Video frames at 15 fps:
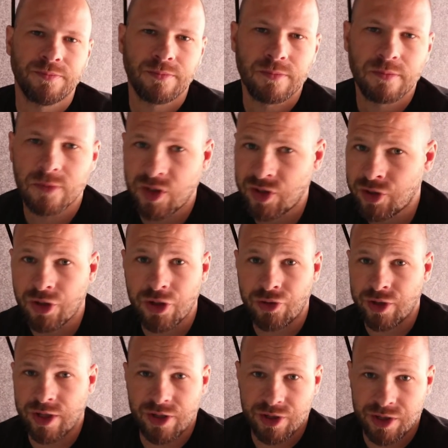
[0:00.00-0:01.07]
it's going to
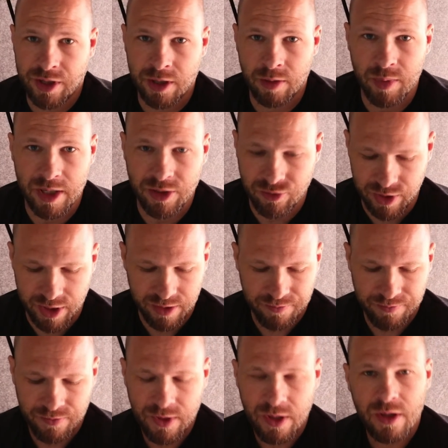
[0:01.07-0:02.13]
drain the starter battery.
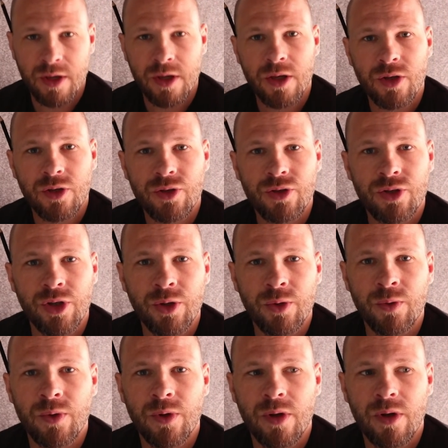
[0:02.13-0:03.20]
Two,